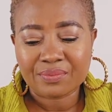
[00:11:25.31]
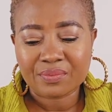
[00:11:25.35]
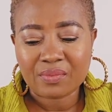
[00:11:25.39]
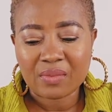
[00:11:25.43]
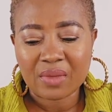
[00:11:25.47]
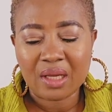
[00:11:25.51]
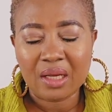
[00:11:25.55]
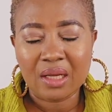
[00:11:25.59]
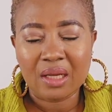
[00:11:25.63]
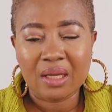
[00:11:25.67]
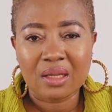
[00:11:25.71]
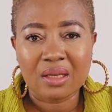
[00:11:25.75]

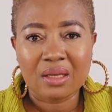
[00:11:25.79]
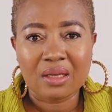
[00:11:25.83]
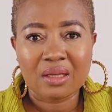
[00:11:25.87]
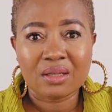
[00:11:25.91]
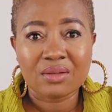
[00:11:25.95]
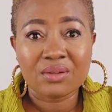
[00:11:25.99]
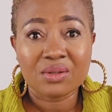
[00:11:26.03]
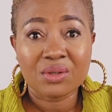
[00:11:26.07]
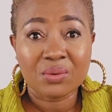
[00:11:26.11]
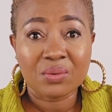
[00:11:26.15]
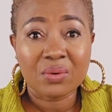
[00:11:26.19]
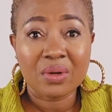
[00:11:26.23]
And
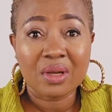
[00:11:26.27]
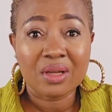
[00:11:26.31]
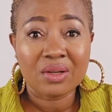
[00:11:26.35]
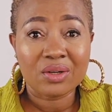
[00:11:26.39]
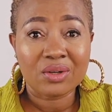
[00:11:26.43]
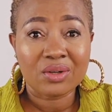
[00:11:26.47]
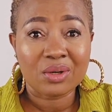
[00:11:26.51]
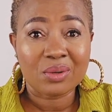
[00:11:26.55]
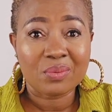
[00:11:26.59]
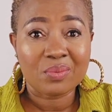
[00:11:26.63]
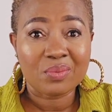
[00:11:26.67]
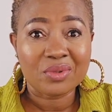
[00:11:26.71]
you end
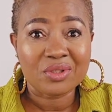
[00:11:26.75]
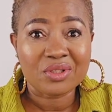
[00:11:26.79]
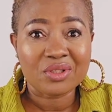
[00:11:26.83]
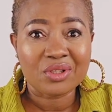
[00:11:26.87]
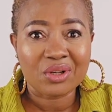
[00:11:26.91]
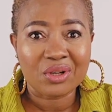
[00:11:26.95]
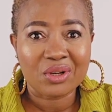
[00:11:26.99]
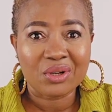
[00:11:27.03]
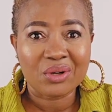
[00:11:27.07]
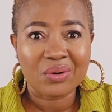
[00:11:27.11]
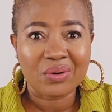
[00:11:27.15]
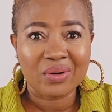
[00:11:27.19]
up with
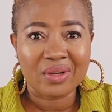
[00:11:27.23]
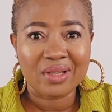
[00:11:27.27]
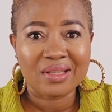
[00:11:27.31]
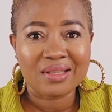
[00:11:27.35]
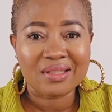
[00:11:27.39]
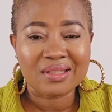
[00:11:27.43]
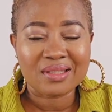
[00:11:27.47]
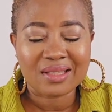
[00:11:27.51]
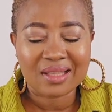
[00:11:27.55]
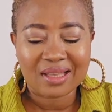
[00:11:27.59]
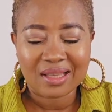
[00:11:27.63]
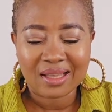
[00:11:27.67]
glowing
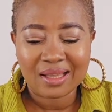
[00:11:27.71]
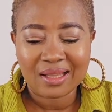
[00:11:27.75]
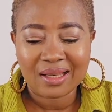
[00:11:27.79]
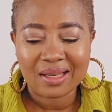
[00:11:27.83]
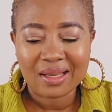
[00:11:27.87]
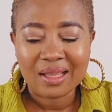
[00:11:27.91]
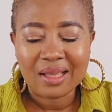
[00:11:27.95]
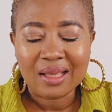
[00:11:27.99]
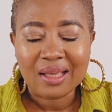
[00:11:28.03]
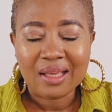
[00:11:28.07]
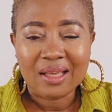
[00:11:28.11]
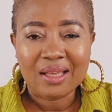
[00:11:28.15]
skin.
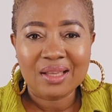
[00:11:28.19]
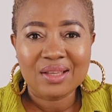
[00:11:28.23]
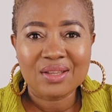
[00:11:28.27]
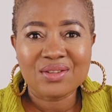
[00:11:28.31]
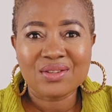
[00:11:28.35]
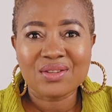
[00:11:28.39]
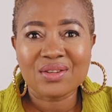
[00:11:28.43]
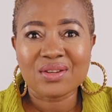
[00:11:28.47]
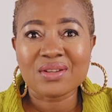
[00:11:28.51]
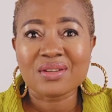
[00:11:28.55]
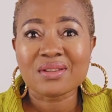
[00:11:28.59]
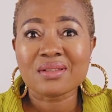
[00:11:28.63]
It's
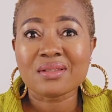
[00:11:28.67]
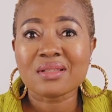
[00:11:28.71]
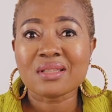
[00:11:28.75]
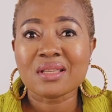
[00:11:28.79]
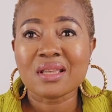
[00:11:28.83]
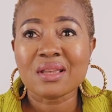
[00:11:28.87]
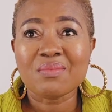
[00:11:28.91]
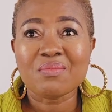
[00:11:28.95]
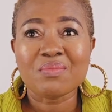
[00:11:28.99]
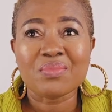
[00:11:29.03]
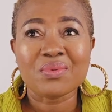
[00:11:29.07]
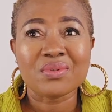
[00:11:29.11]
just
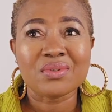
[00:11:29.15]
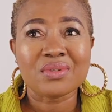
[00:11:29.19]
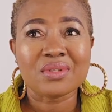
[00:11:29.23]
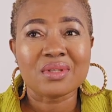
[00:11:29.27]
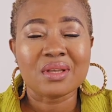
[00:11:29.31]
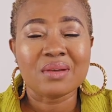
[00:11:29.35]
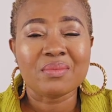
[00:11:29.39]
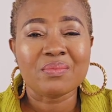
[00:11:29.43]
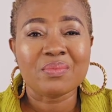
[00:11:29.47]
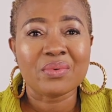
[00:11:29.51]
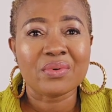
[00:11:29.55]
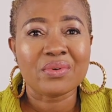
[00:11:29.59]
simple
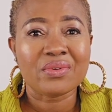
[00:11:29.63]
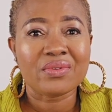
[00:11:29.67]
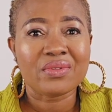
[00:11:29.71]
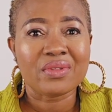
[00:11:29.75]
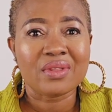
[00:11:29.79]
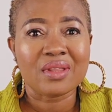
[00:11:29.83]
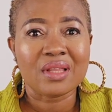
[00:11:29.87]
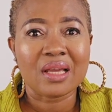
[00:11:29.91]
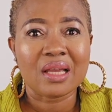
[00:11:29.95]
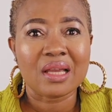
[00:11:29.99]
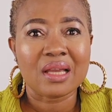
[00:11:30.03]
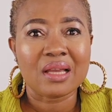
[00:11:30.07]

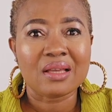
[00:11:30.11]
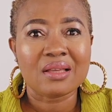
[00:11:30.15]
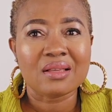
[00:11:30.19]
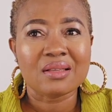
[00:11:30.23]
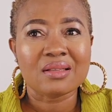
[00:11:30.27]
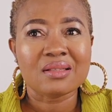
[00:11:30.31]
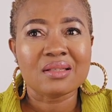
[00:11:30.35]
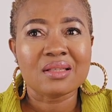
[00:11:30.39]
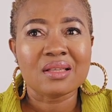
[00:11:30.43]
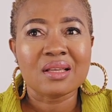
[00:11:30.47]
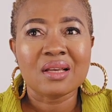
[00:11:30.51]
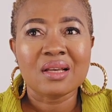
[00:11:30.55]

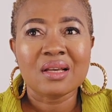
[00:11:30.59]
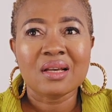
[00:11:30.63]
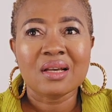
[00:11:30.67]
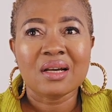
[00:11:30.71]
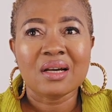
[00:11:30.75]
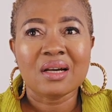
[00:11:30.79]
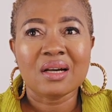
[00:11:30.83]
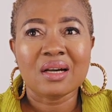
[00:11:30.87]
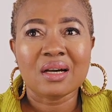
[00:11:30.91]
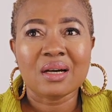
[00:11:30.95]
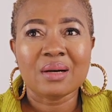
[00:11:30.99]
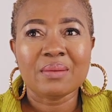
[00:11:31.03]
things.
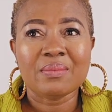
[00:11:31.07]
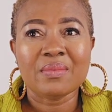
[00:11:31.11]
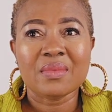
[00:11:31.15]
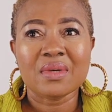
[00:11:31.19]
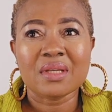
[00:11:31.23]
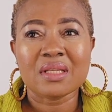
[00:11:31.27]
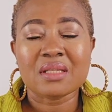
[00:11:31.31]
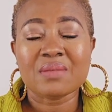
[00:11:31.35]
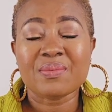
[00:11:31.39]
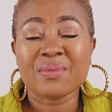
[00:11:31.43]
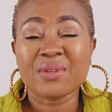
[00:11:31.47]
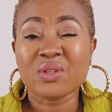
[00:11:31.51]

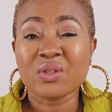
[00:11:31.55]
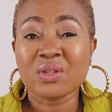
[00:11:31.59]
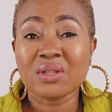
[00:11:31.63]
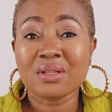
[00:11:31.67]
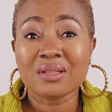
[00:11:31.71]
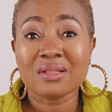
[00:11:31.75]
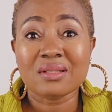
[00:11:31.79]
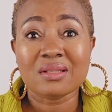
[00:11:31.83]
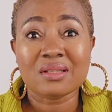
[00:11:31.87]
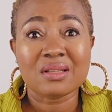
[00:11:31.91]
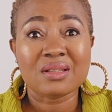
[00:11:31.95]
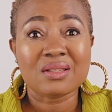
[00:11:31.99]
Especially
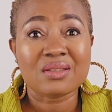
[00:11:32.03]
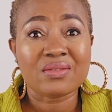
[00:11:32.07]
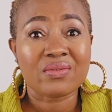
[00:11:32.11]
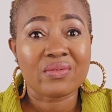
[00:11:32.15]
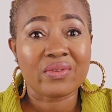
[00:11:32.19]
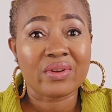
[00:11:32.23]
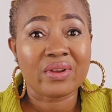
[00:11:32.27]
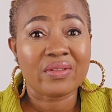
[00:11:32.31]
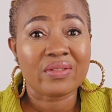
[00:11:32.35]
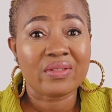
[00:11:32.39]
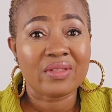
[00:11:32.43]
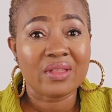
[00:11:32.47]
these
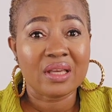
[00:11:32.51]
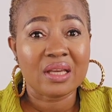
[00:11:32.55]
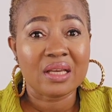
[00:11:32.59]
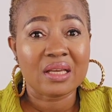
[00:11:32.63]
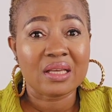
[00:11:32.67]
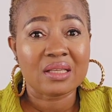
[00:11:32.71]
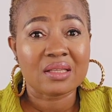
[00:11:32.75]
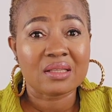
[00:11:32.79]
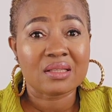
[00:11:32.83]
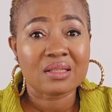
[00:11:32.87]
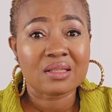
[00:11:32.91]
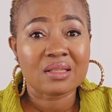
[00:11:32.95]
three
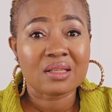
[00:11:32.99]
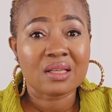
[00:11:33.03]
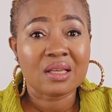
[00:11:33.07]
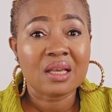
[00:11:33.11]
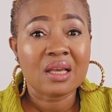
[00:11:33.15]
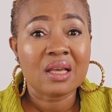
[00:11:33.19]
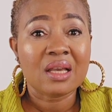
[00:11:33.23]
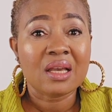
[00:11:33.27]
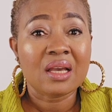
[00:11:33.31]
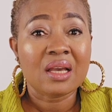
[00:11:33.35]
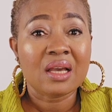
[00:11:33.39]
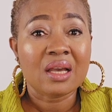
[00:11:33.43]
things
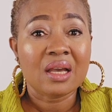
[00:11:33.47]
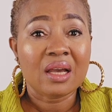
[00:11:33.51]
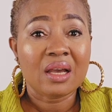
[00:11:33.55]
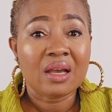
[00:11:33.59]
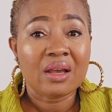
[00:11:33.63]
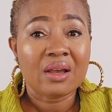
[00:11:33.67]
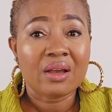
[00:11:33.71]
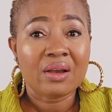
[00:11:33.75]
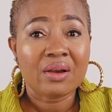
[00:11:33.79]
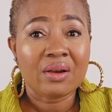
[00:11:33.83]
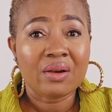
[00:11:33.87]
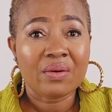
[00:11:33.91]

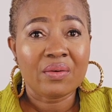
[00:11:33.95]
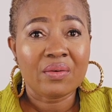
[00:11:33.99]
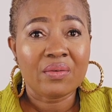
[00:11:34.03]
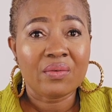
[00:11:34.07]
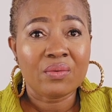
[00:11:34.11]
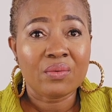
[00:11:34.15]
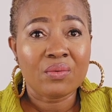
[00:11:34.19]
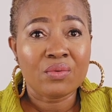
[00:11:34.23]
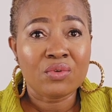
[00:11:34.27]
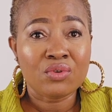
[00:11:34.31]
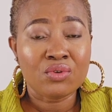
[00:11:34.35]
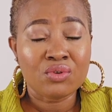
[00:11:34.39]

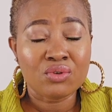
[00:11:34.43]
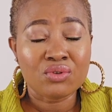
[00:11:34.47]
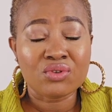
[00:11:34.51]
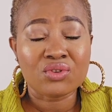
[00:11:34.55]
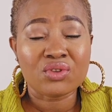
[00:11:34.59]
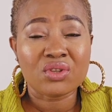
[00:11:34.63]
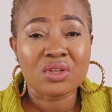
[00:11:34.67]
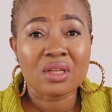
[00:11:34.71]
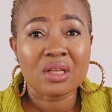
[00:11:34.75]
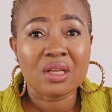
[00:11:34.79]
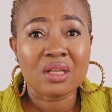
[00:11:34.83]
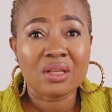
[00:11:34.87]

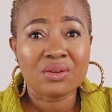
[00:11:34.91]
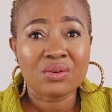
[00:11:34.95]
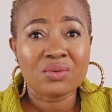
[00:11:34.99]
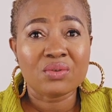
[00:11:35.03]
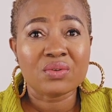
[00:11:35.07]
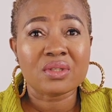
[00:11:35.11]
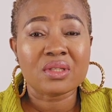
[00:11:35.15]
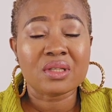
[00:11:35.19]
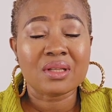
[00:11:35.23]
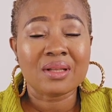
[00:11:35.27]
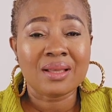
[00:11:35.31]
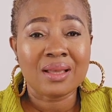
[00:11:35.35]

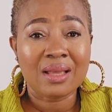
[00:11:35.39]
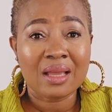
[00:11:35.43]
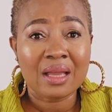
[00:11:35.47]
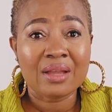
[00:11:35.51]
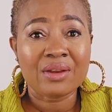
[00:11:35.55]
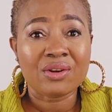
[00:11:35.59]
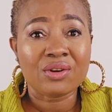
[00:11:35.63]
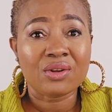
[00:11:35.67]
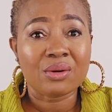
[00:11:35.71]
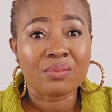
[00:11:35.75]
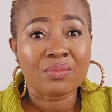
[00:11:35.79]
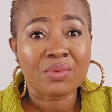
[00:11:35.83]
usually
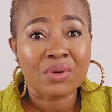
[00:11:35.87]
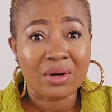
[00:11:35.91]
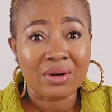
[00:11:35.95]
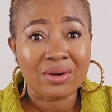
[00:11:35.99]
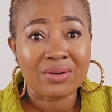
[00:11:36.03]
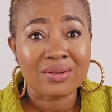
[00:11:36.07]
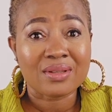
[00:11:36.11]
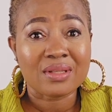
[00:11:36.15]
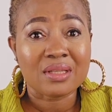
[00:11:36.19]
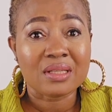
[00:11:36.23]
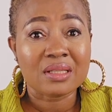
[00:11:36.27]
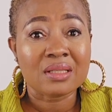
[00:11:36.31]
end up
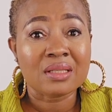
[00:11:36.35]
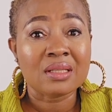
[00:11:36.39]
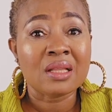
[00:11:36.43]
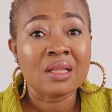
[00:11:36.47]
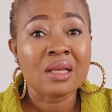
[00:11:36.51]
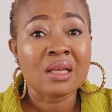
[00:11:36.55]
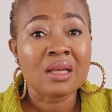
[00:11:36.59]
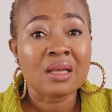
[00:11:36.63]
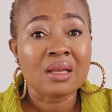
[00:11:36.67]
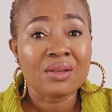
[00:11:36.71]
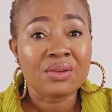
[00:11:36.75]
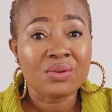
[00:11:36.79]
causing
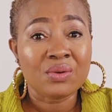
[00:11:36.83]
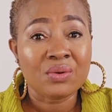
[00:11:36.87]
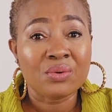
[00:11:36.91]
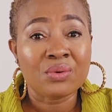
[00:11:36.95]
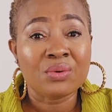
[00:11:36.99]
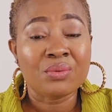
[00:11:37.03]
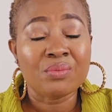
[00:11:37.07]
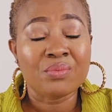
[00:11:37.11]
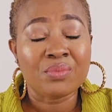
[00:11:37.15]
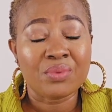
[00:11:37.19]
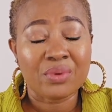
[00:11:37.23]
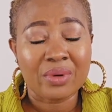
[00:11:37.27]

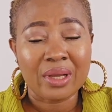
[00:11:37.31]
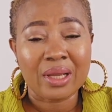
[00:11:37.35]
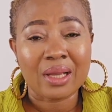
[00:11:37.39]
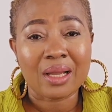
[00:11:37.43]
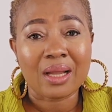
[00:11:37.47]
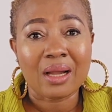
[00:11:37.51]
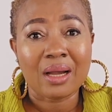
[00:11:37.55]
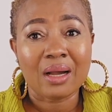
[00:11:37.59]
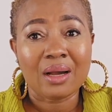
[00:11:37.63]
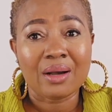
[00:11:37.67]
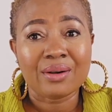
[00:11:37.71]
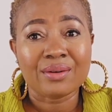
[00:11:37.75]
you
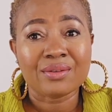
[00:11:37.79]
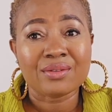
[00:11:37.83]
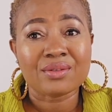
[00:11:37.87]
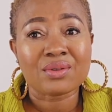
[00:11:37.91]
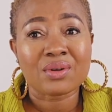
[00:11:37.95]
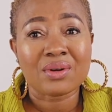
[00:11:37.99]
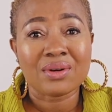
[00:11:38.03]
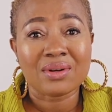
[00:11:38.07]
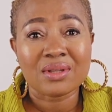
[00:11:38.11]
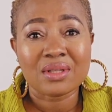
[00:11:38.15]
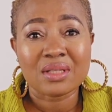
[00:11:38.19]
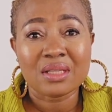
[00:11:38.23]
breakouts,
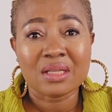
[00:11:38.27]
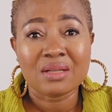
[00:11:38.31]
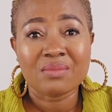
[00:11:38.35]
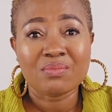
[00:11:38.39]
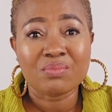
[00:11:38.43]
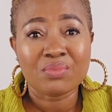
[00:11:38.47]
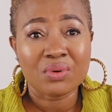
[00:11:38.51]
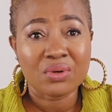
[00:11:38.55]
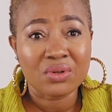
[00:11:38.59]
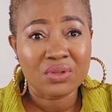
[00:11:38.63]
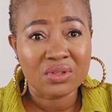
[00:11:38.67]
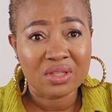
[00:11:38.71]
causing
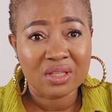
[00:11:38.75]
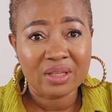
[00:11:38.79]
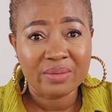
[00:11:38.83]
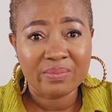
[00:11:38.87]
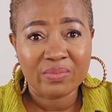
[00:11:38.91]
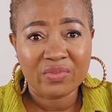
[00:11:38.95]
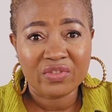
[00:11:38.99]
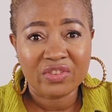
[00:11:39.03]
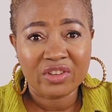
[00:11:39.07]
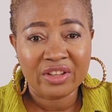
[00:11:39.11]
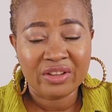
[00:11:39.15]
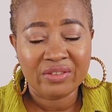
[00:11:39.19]

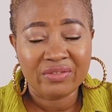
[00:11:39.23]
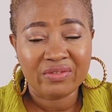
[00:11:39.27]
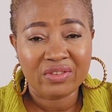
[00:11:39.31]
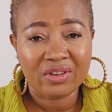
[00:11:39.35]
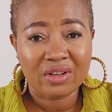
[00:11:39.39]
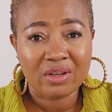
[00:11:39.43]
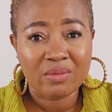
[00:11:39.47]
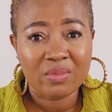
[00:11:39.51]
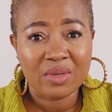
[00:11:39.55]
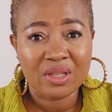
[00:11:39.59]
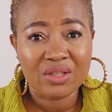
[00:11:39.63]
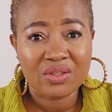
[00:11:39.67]

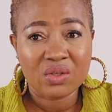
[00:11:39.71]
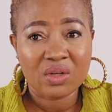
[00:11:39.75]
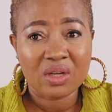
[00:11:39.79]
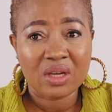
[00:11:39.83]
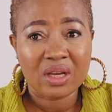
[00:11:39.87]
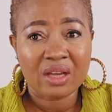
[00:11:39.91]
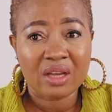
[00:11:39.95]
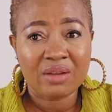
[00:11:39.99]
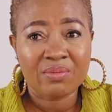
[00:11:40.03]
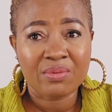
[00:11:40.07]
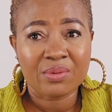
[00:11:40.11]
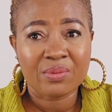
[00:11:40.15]
post-inflammatory
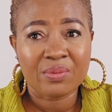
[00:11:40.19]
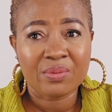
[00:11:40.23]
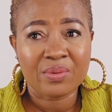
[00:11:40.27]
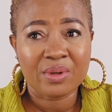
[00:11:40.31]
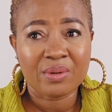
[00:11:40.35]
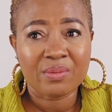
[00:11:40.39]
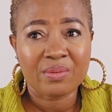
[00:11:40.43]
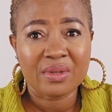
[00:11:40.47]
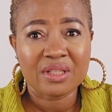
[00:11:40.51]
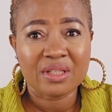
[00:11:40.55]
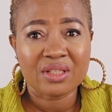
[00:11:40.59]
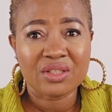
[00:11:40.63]

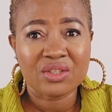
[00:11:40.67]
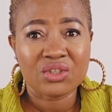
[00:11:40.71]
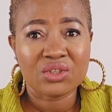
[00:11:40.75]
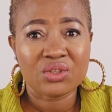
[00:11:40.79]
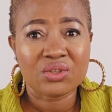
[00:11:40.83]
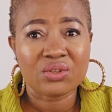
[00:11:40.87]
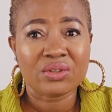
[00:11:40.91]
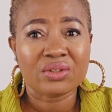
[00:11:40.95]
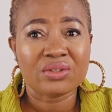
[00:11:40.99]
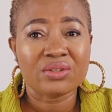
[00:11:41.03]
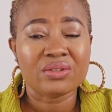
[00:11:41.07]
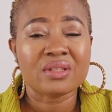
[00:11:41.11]

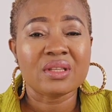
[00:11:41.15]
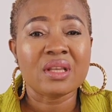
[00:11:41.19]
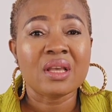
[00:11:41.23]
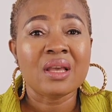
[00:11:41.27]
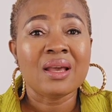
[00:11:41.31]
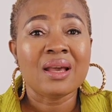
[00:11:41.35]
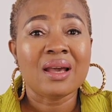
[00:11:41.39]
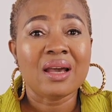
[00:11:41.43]
hyperpigmentations.